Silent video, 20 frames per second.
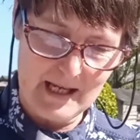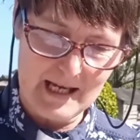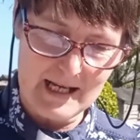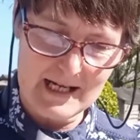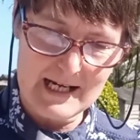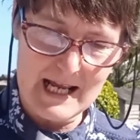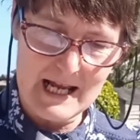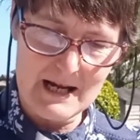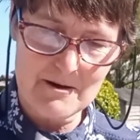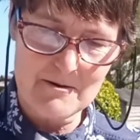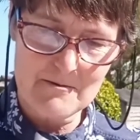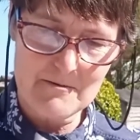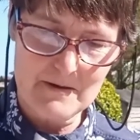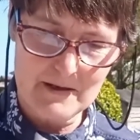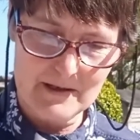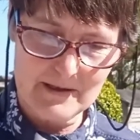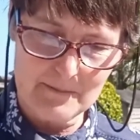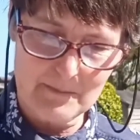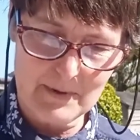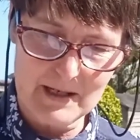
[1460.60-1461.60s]
And now
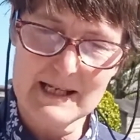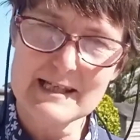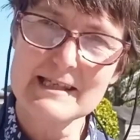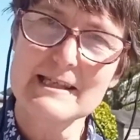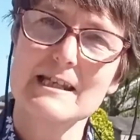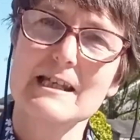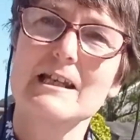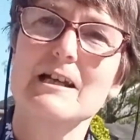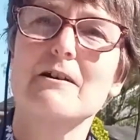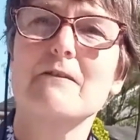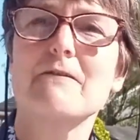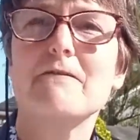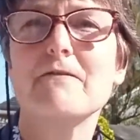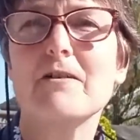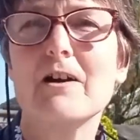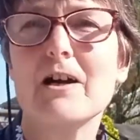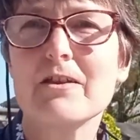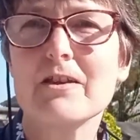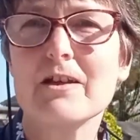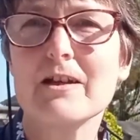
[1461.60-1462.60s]
the blessing of
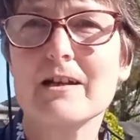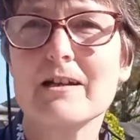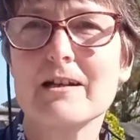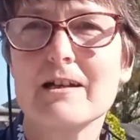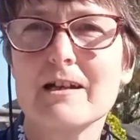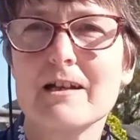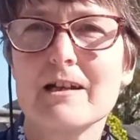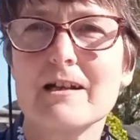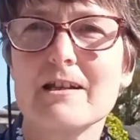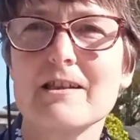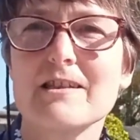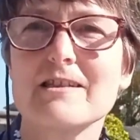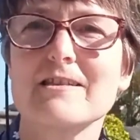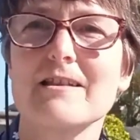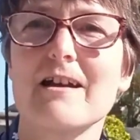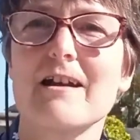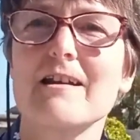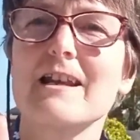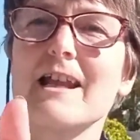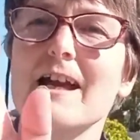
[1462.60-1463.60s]
Father,
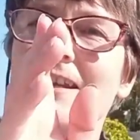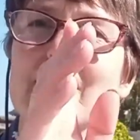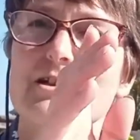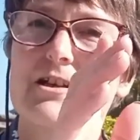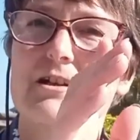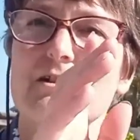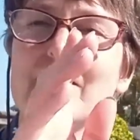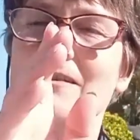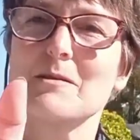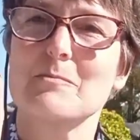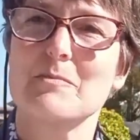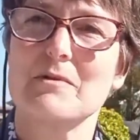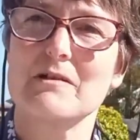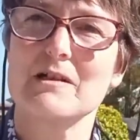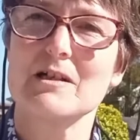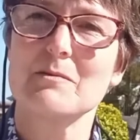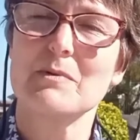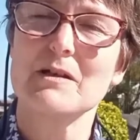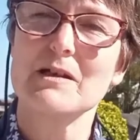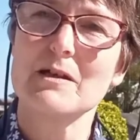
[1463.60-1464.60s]
Son, and Holy
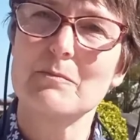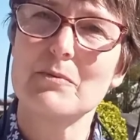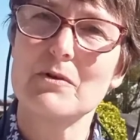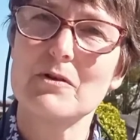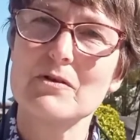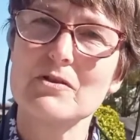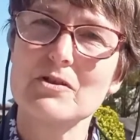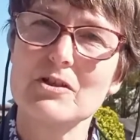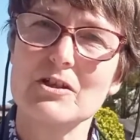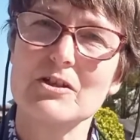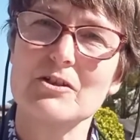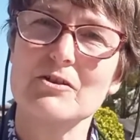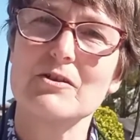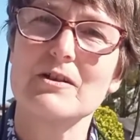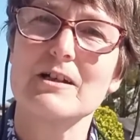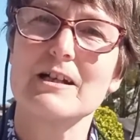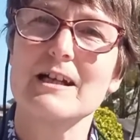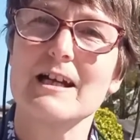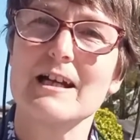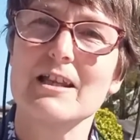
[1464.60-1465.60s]
Spirit be upon you
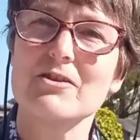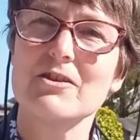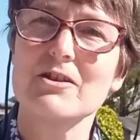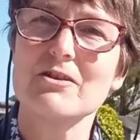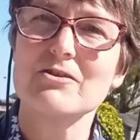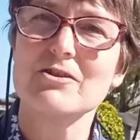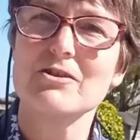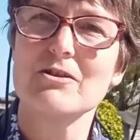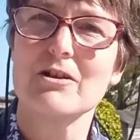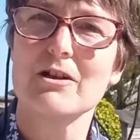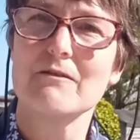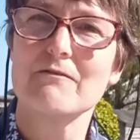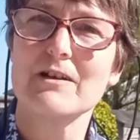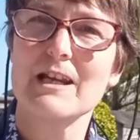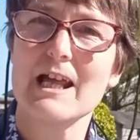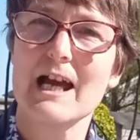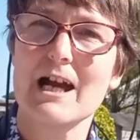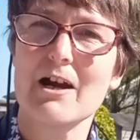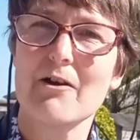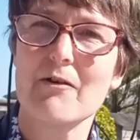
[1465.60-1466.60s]
and those you love
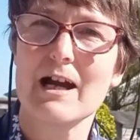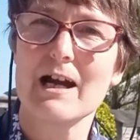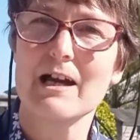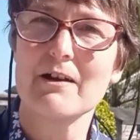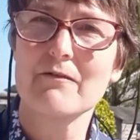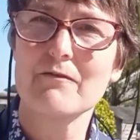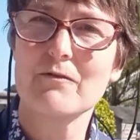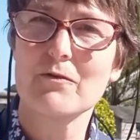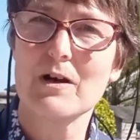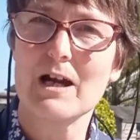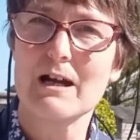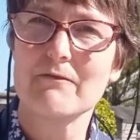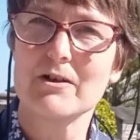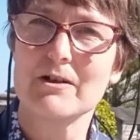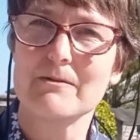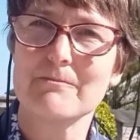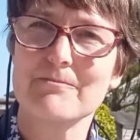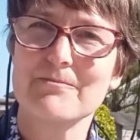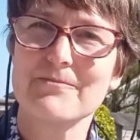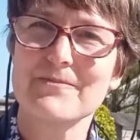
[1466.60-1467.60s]
now and forever.
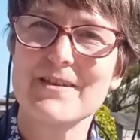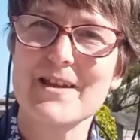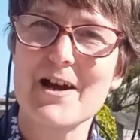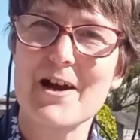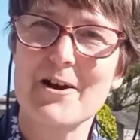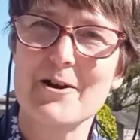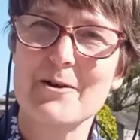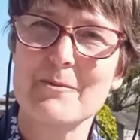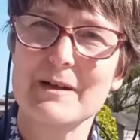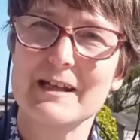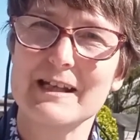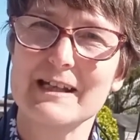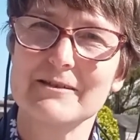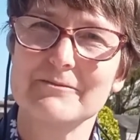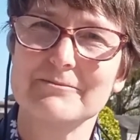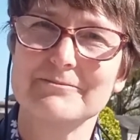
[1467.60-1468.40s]
Amen.